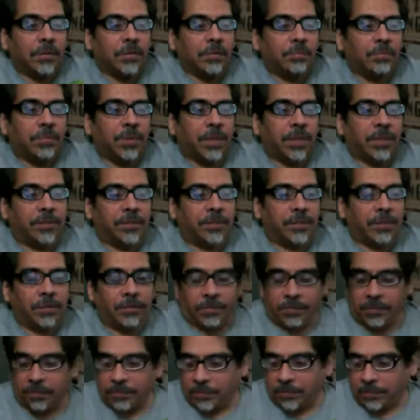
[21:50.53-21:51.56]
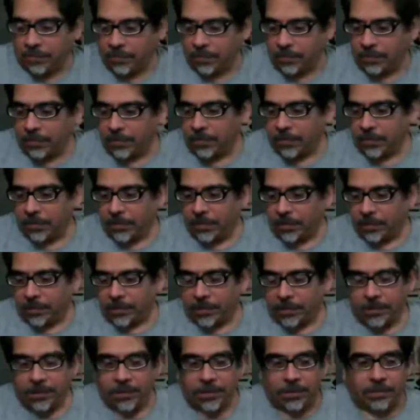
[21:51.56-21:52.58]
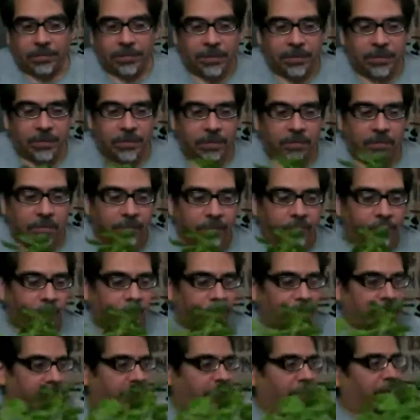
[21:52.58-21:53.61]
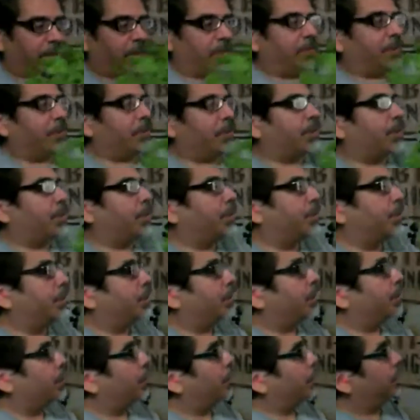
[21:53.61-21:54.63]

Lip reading: by itself. Leave these alone for right now. And